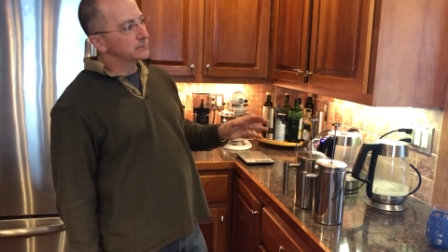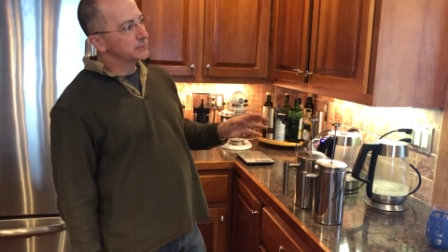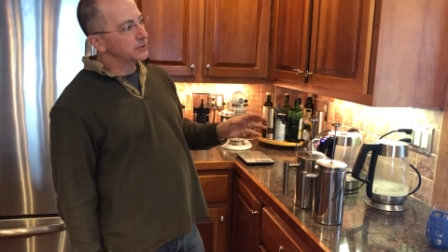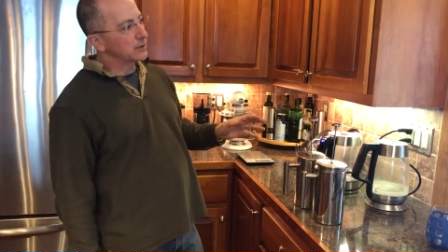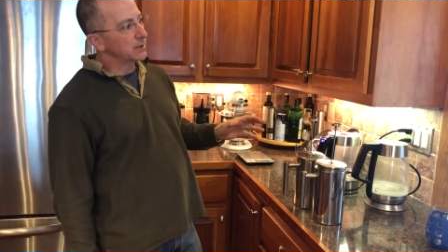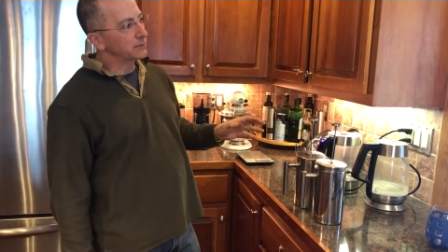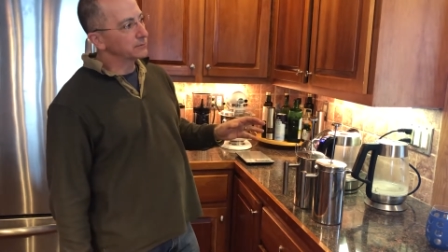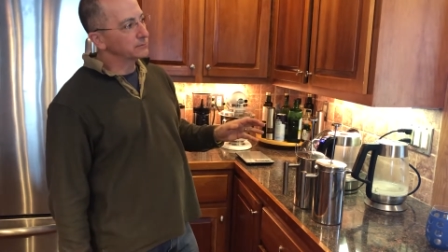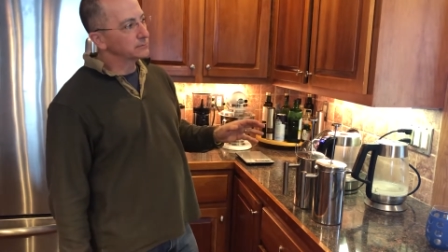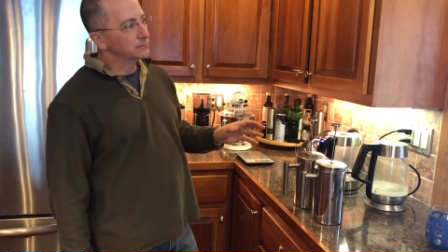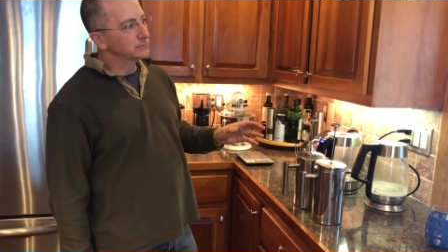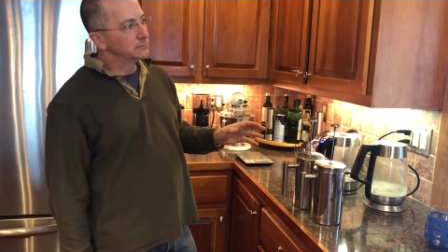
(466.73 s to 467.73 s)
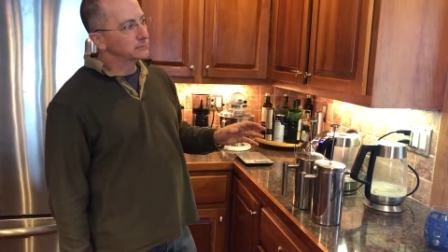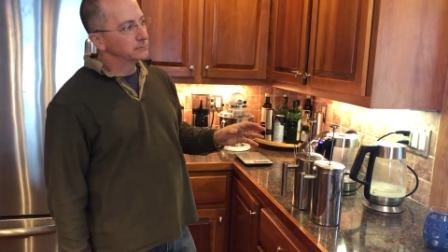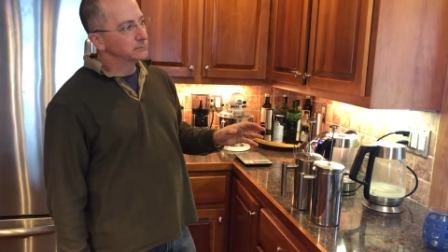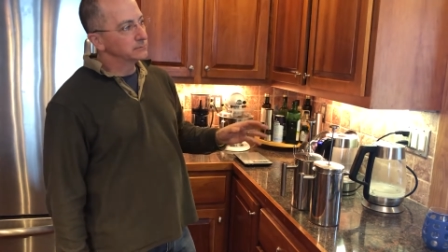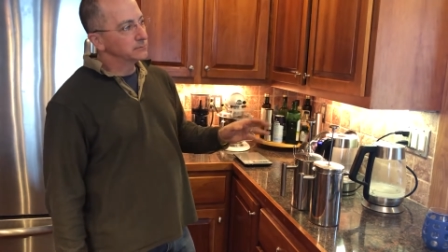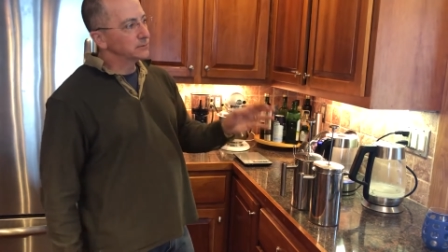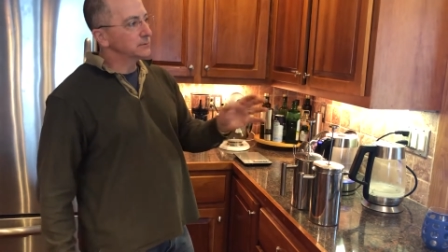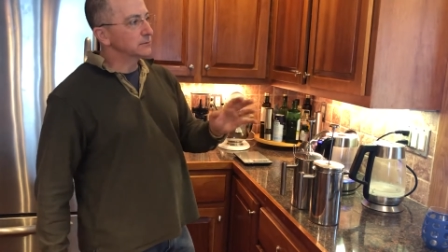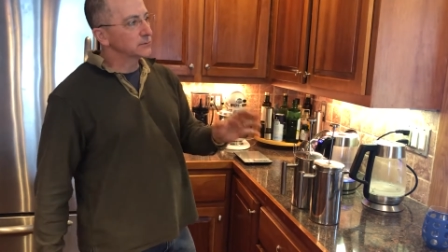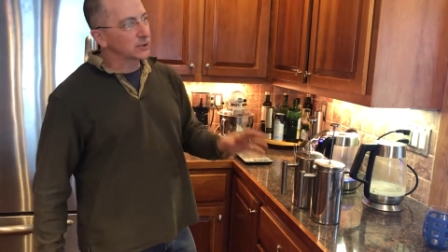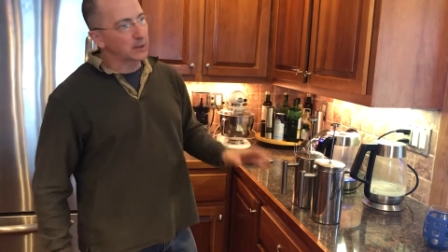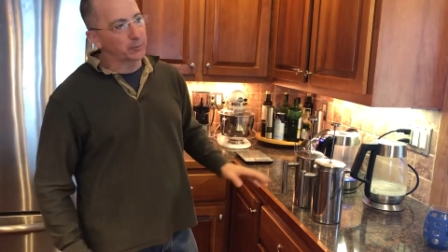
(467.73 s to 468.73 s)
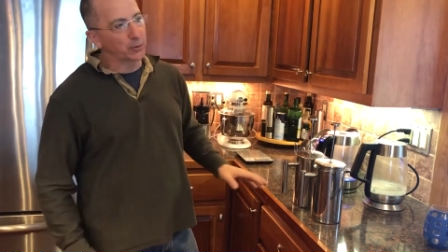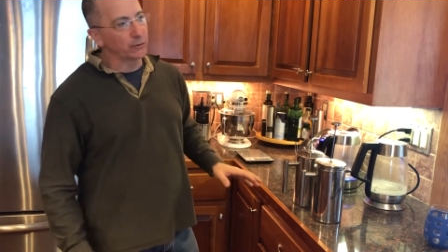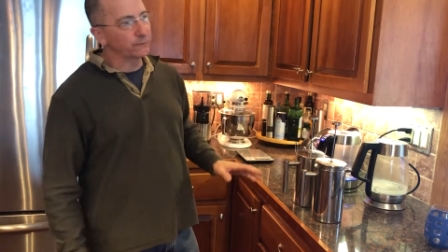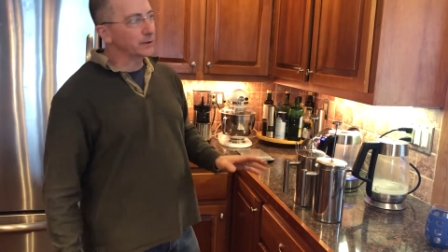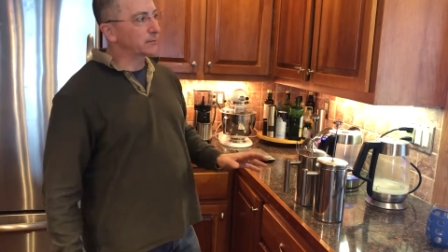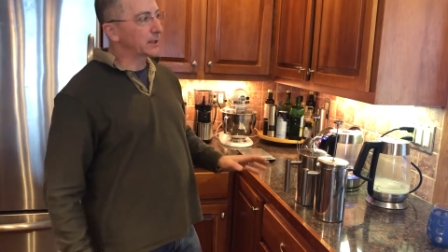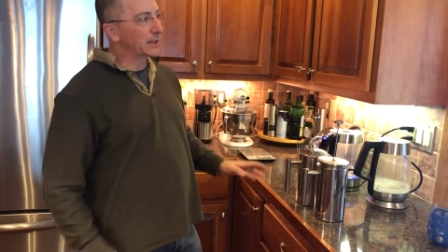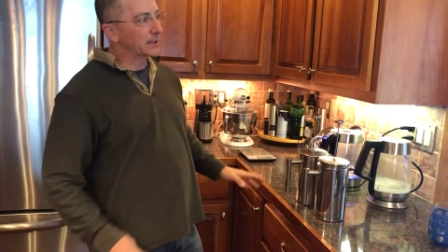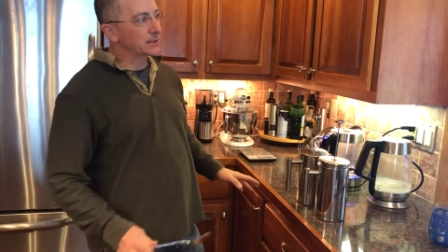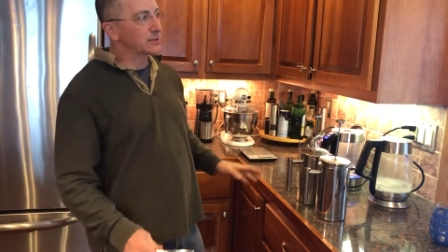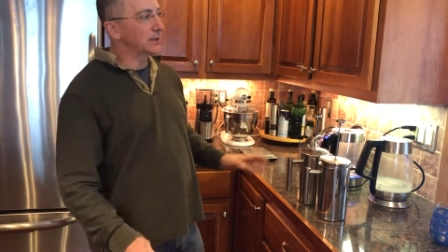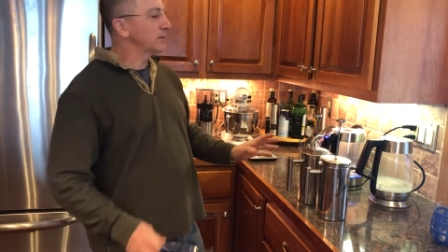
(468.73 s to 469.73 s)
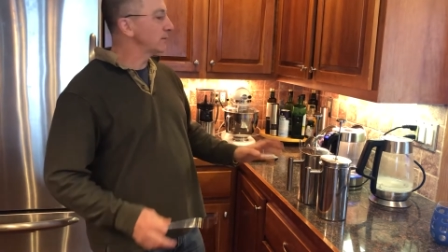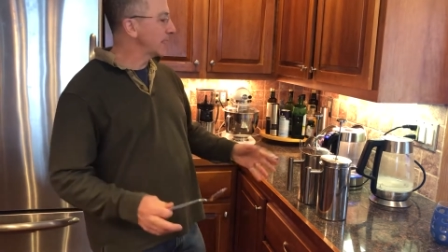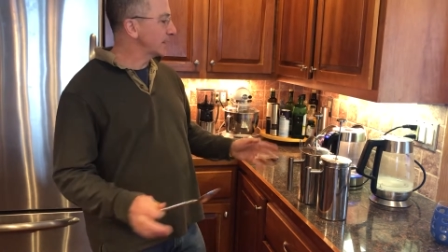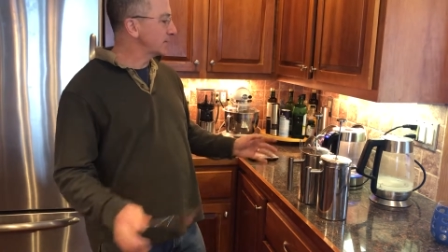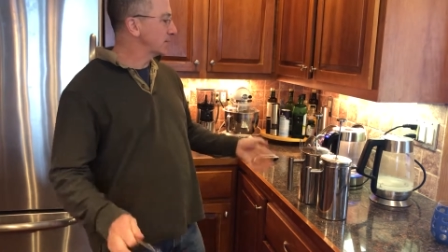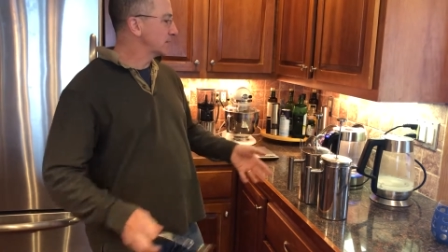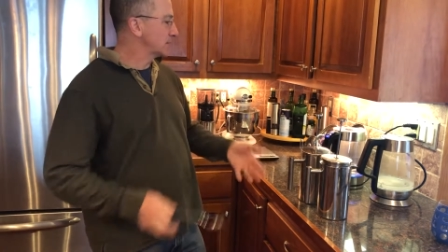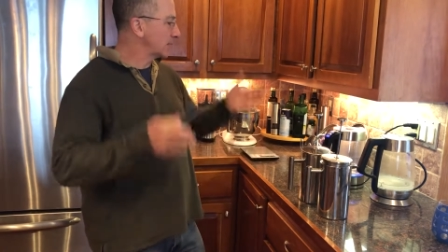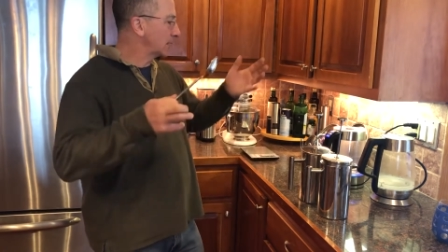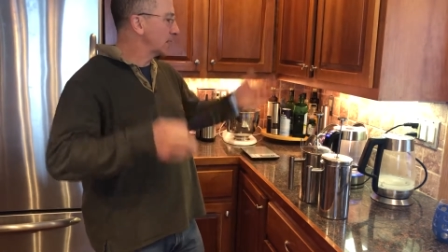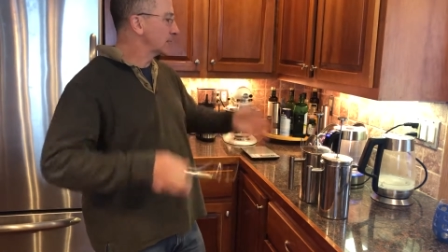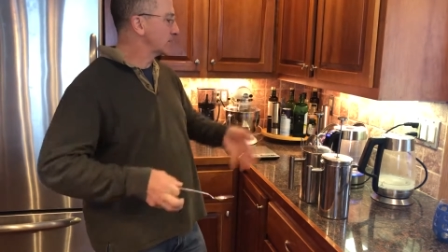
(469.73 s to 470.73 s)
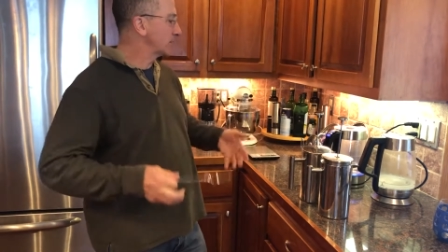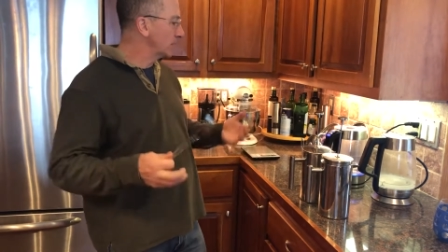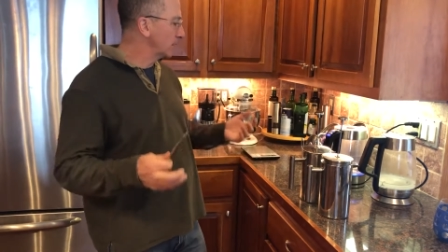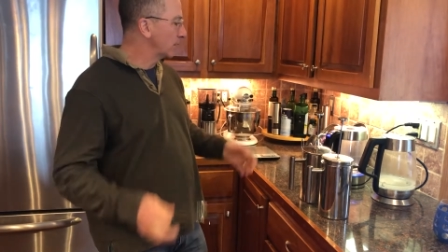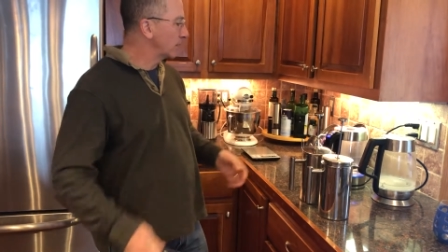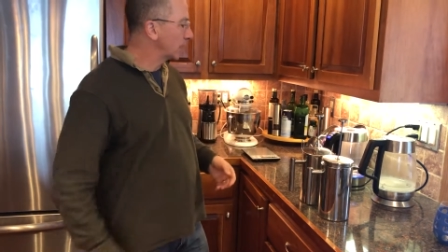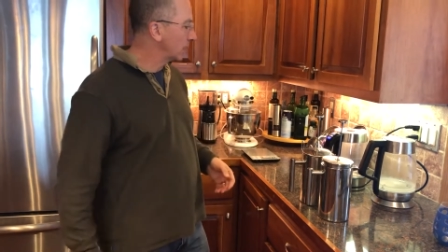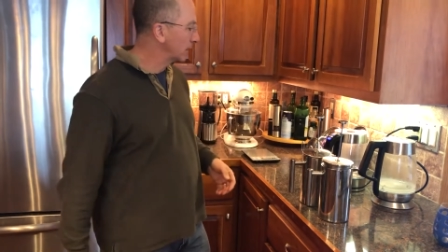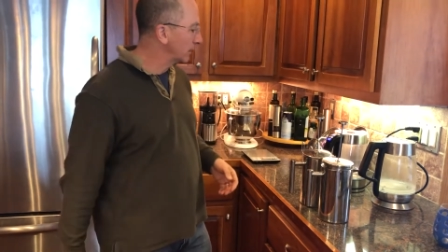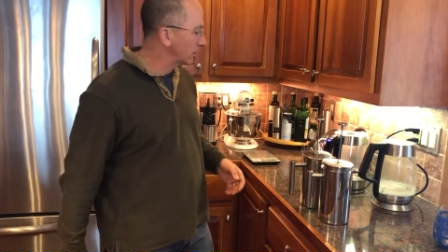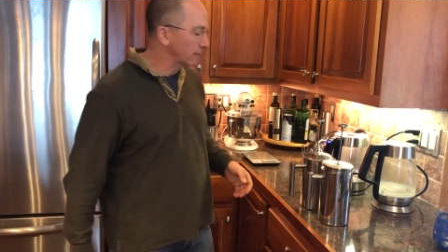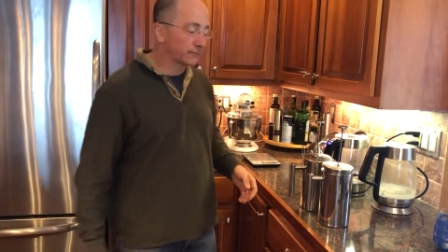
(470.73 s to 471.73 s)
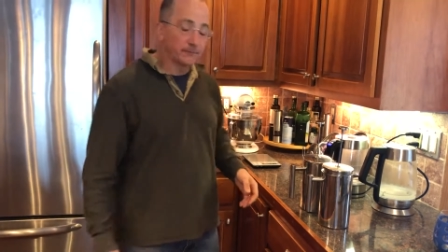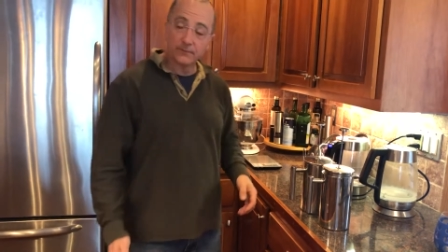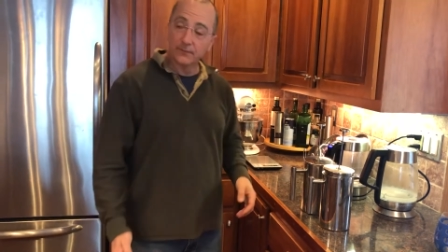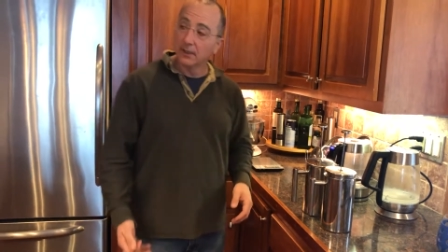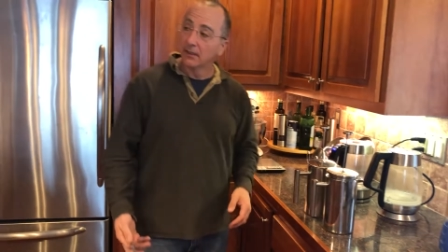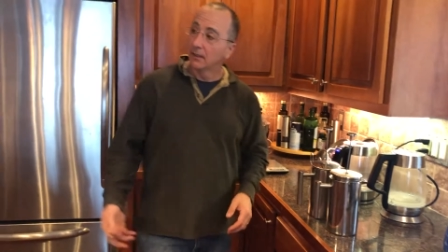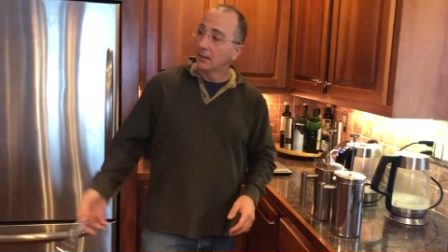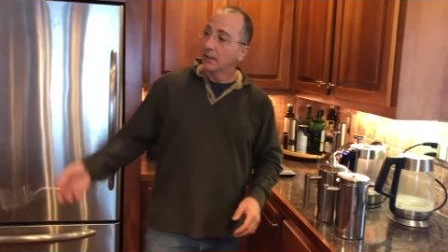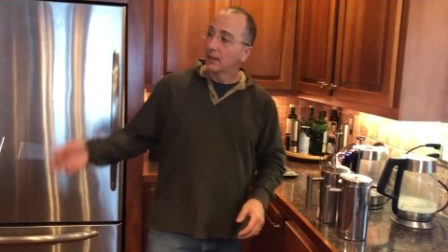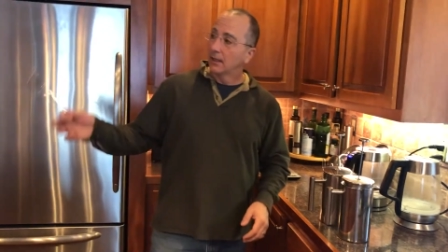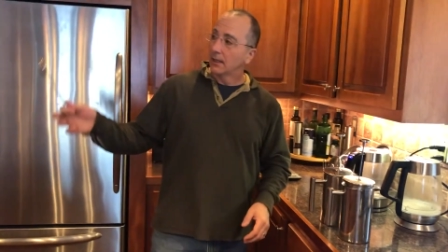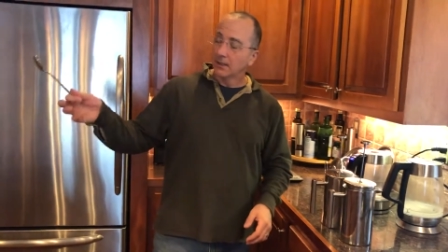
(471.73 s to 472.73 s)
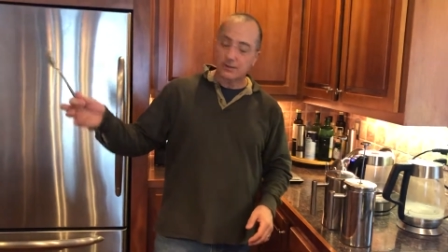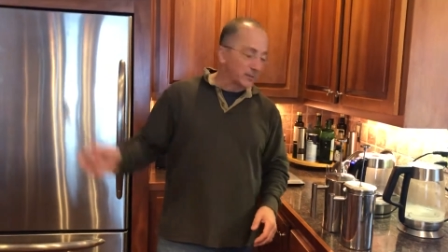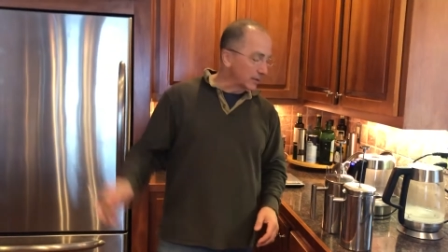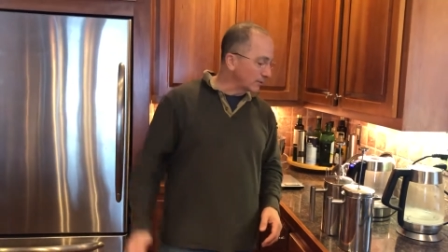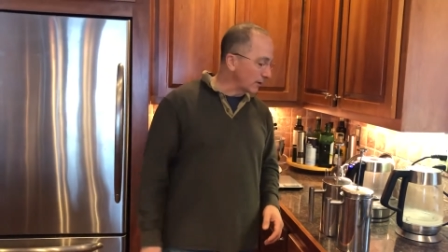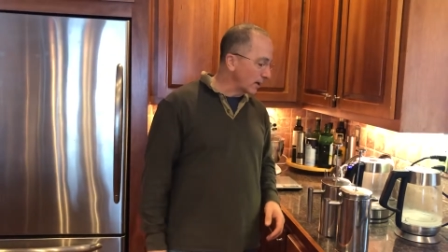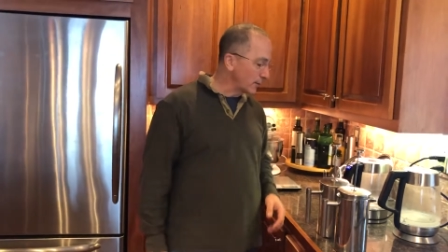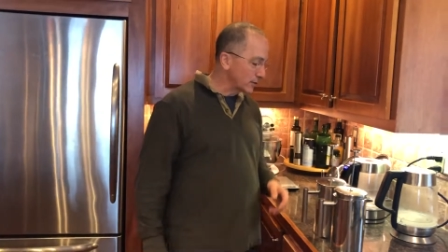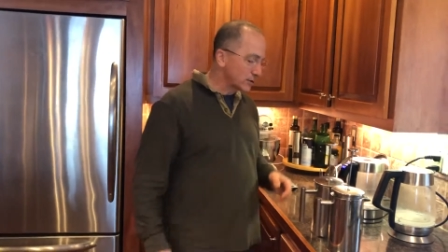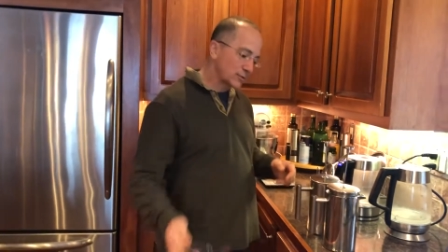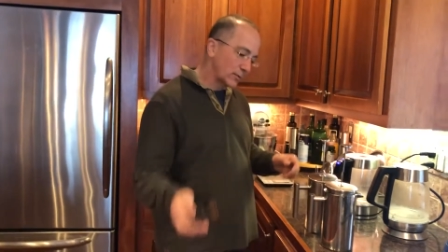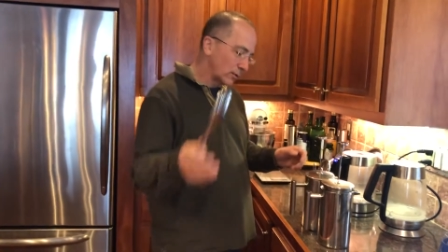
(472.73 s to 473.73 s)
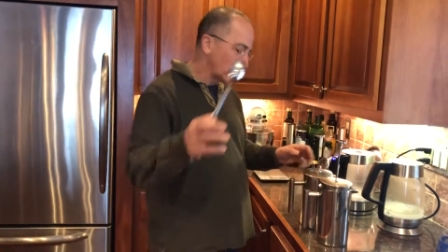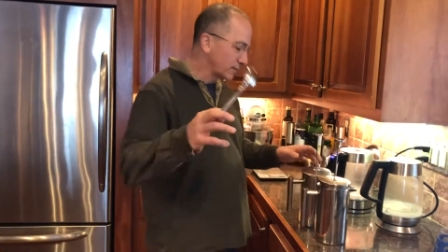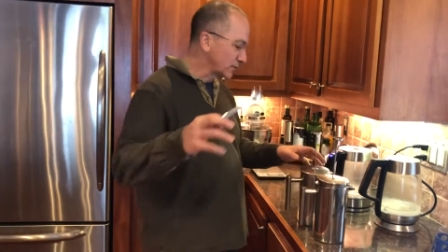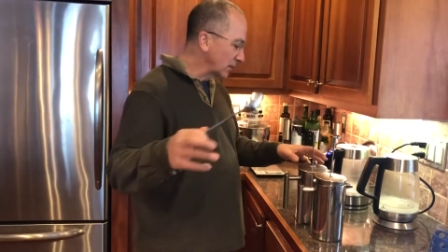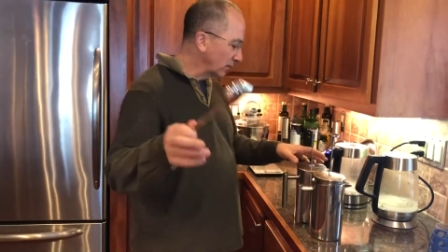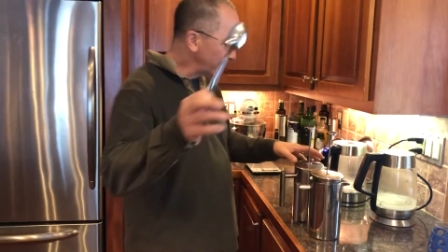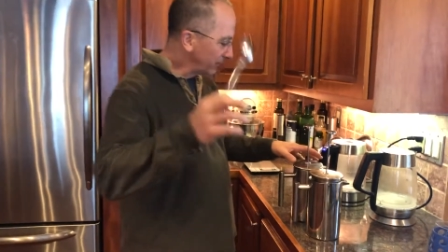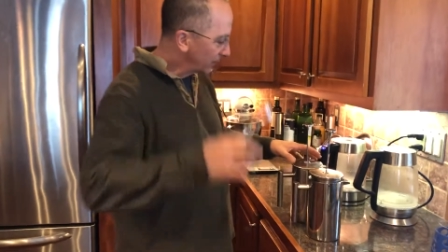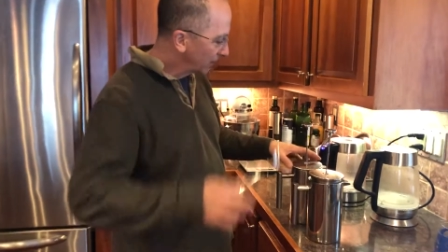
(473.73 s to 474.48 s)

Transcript: So it's not perfect, but I guess they do that so it's not constantly going on and off. I see my timer just went off, so